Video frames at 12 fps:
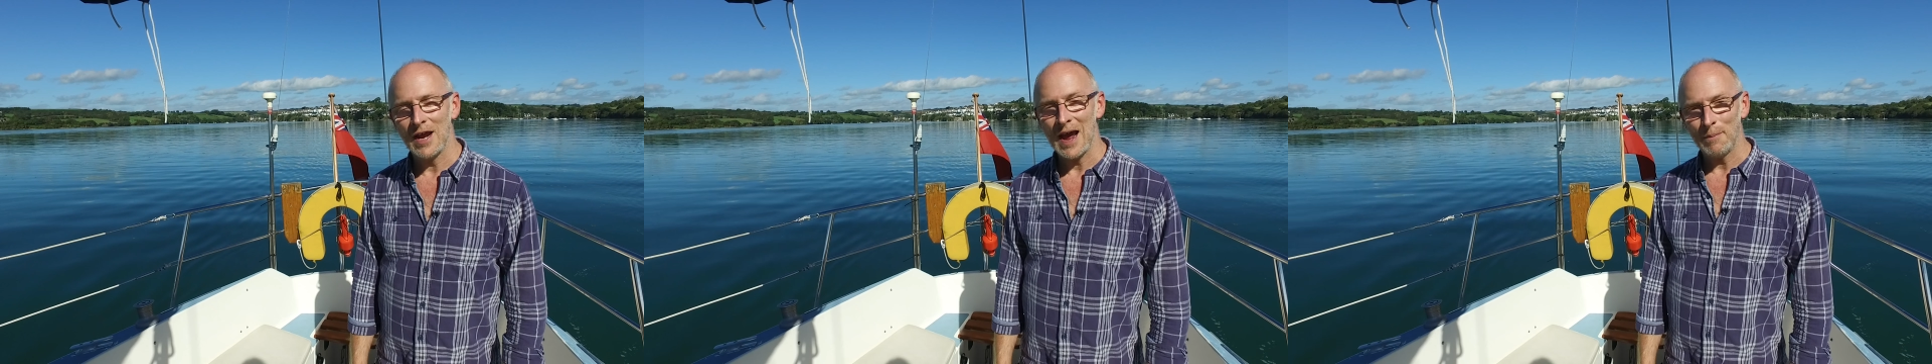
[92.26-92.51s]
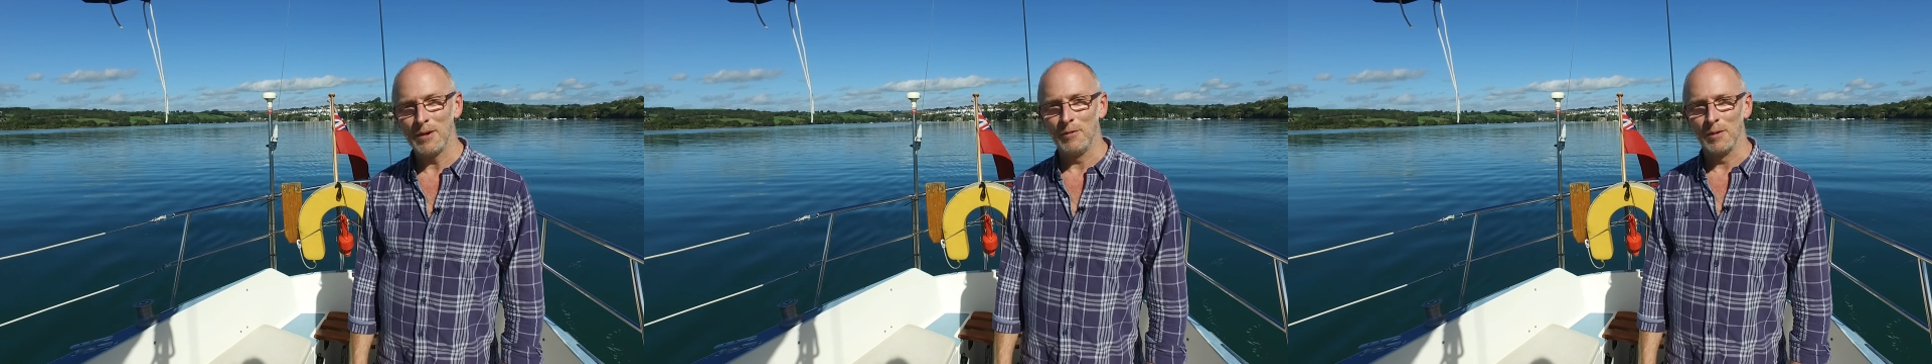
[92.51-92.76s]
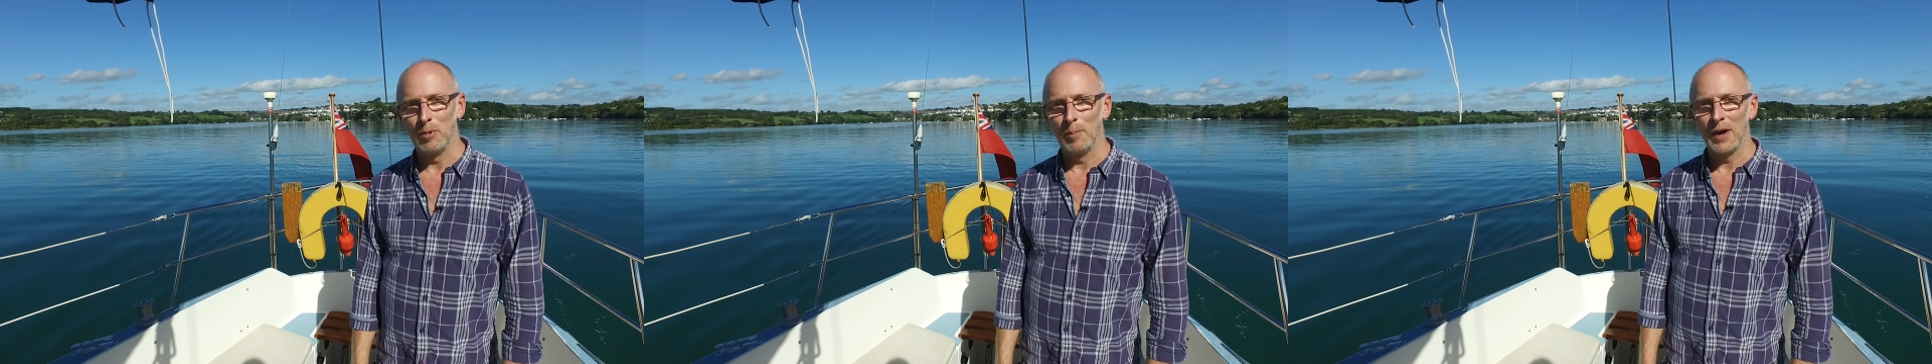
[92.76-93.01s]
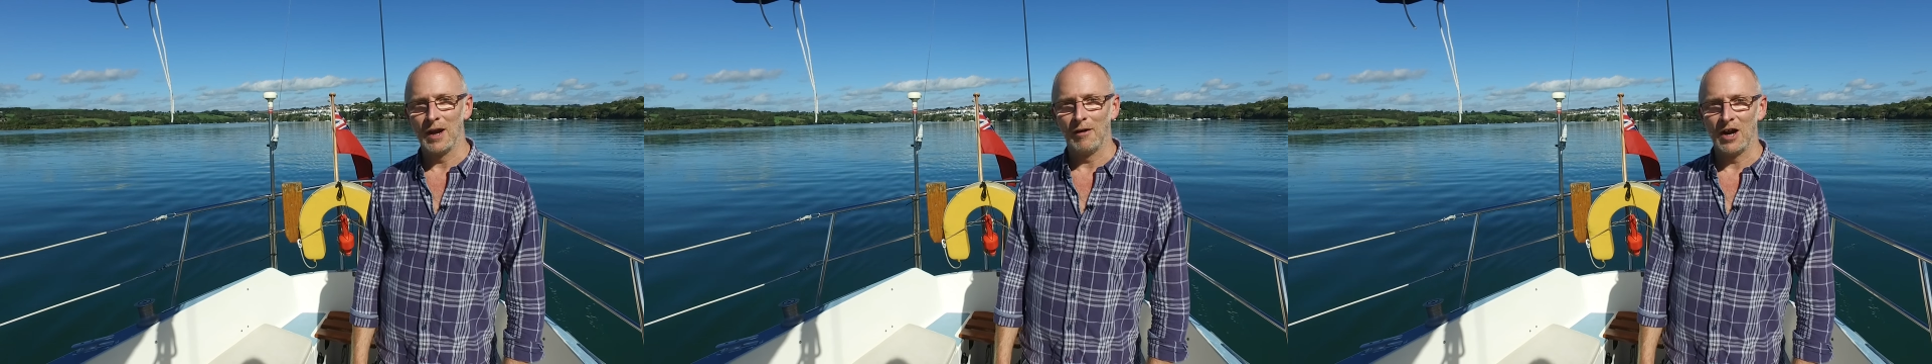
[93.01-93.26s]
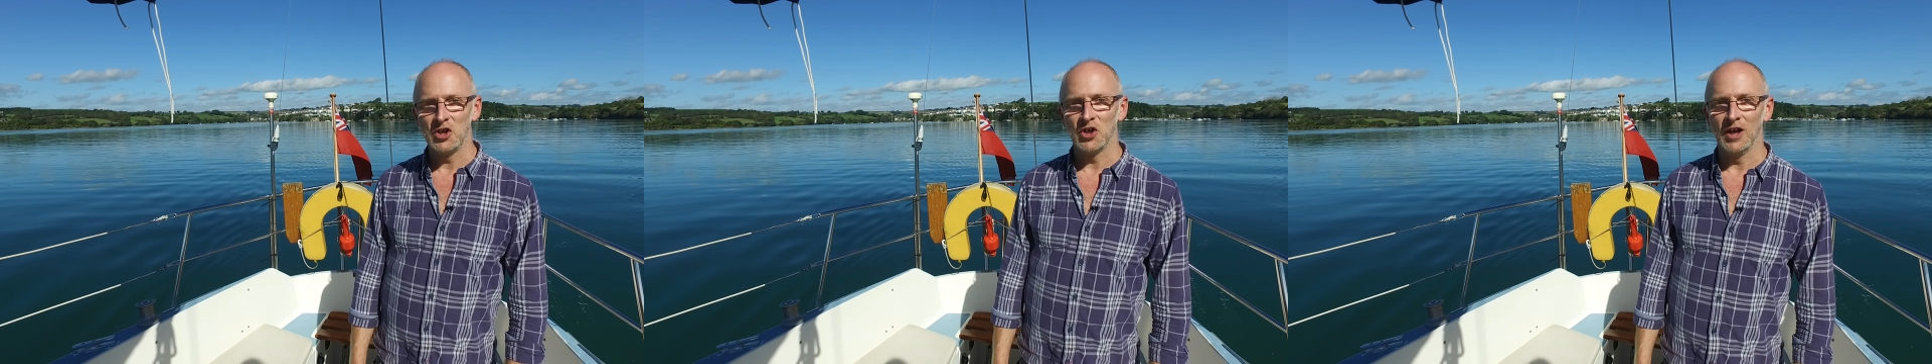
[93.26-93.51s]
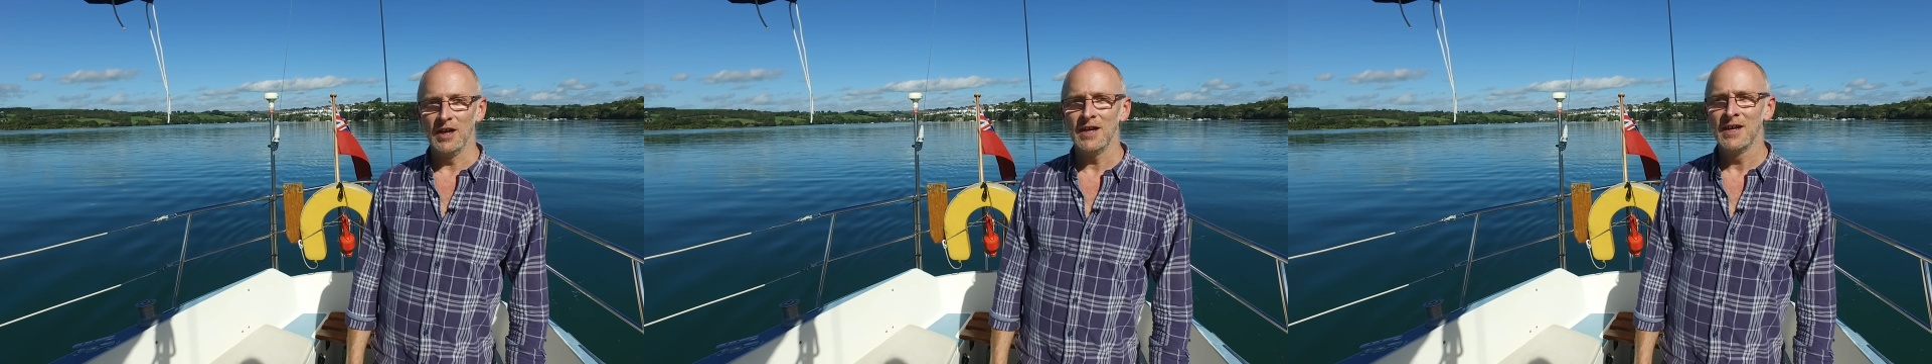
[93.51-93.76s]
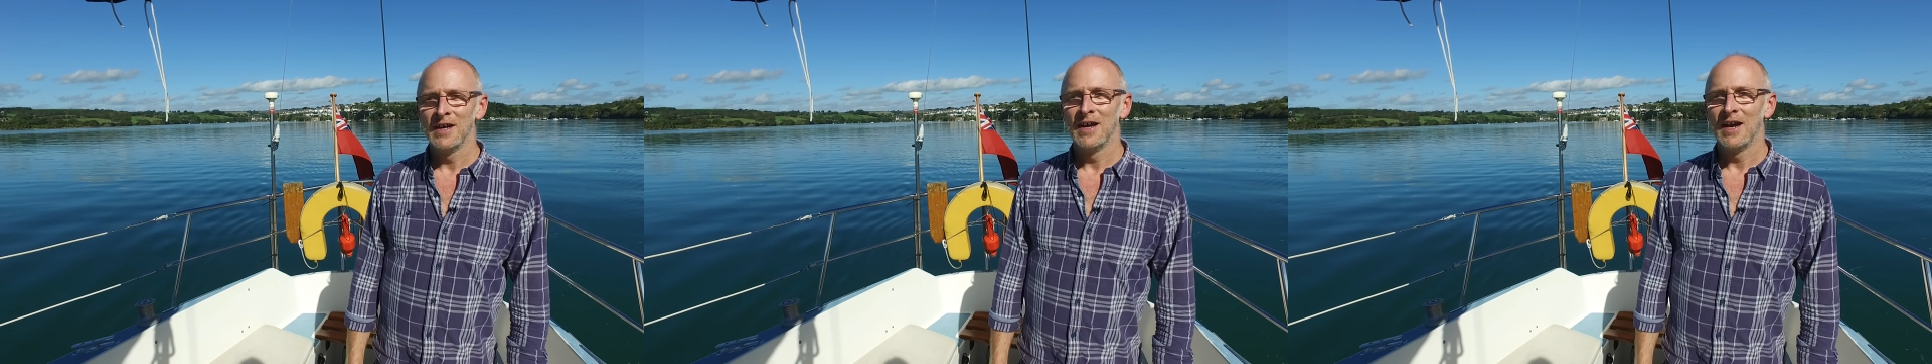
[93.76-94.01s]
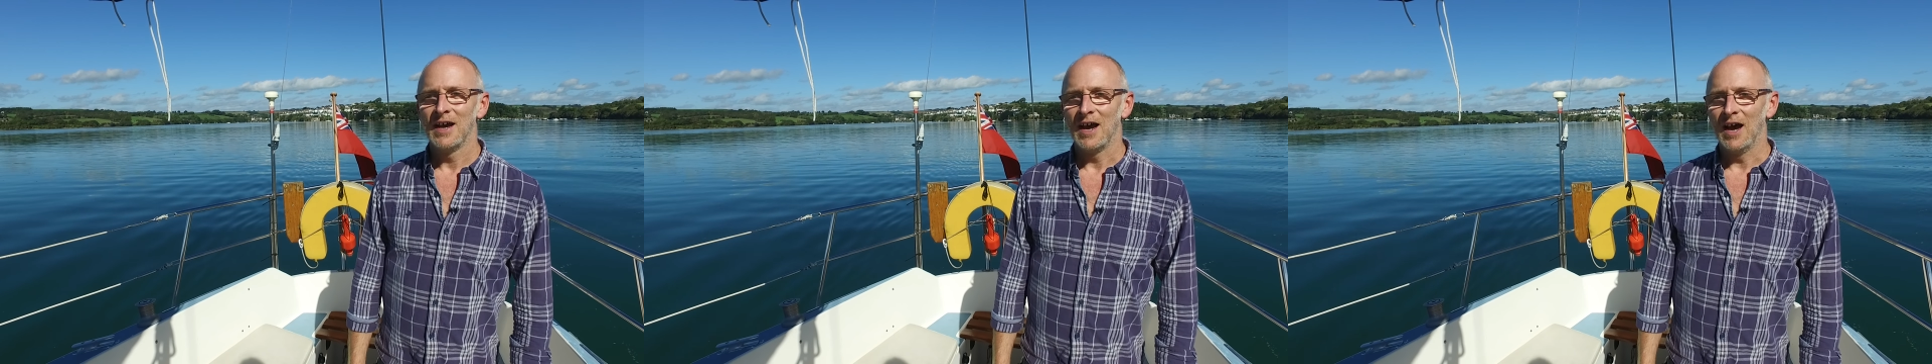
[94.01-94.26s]
happy with the propeller actually.
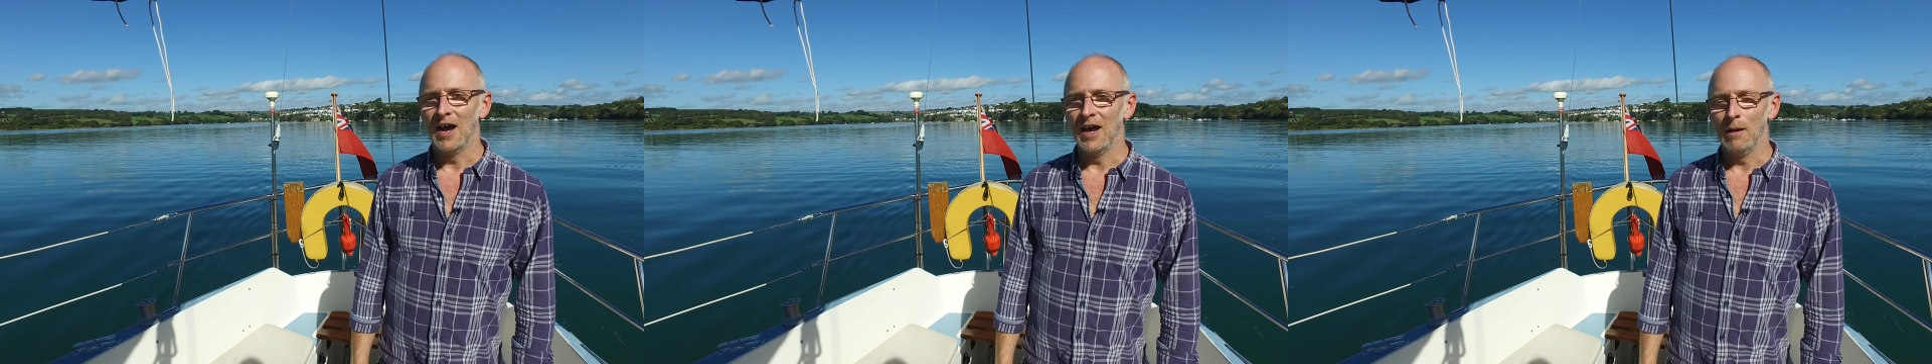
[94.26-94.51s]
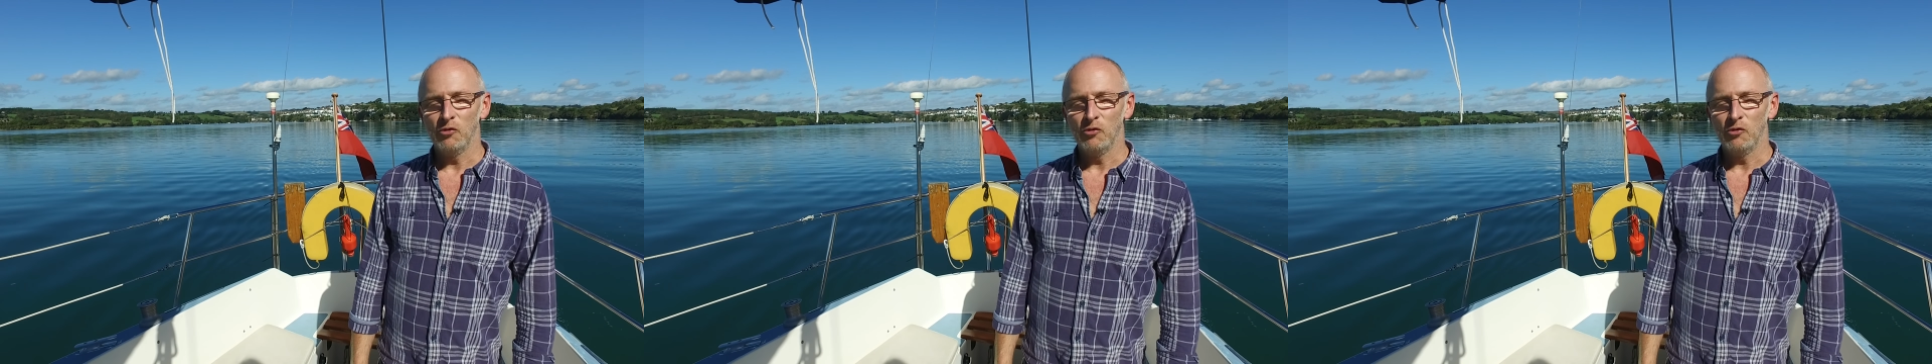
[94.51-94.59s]
It